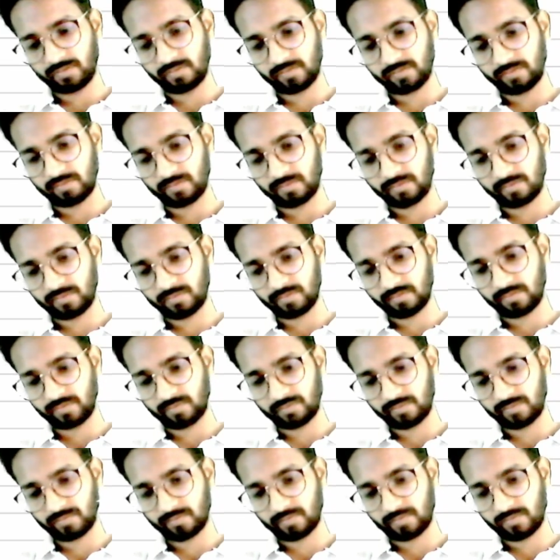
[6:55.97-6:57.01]

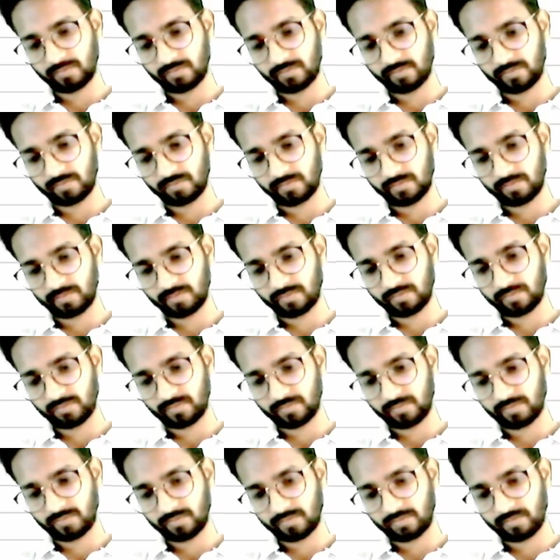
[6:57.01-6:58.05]

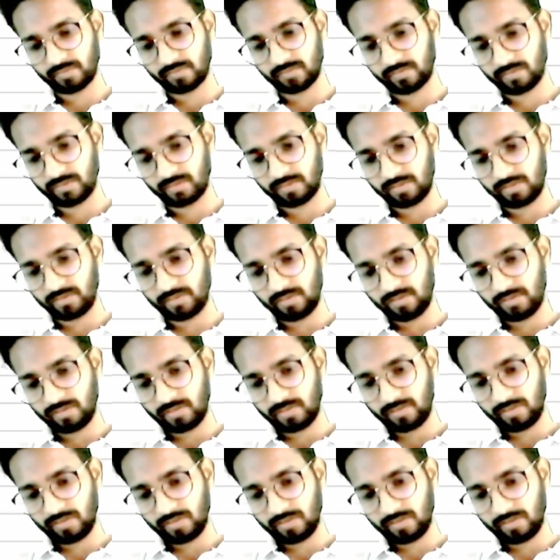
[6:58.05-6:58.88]
(no one is talking)